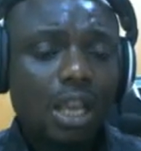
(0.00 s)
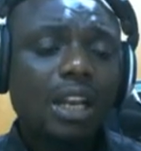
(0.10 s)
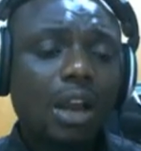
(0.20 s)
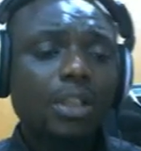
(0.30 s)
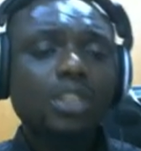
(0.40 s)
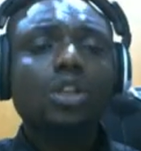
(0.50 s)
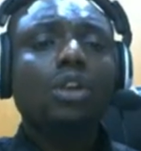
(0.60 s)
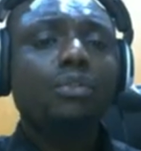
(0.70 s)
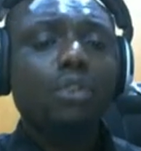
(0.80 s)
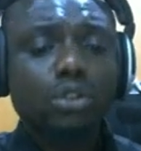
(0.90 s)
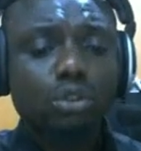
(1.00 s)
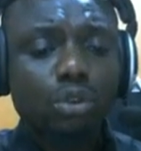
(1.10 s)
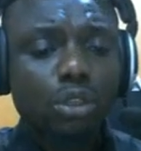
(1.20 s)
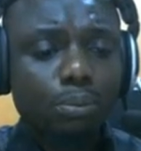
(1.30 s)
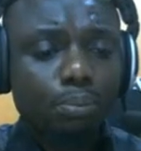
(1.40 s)
Now instead of us
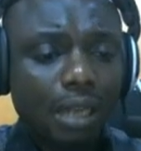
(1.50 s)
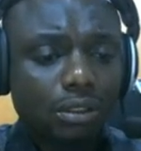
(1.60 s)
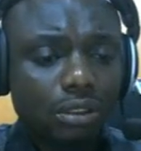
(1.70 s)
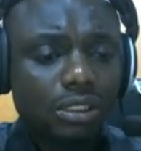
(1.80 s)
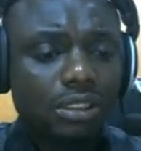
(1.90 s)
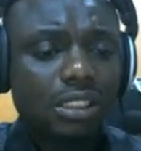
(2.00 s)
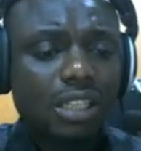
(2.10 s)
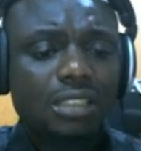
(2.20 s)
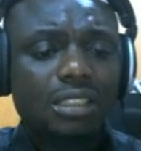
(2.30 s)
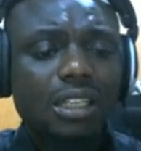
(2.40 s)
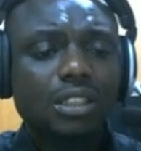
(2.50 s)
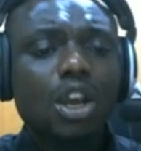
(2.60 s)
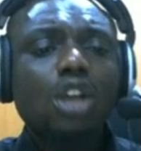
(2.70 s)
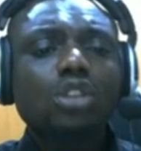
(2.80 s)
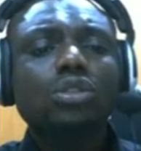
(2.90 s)
going back to this data set
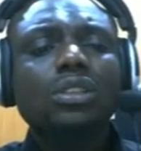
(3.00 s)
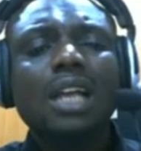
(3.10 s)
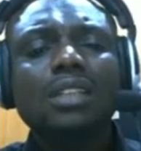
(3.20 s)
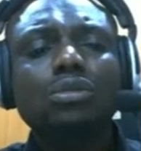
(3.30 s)
to start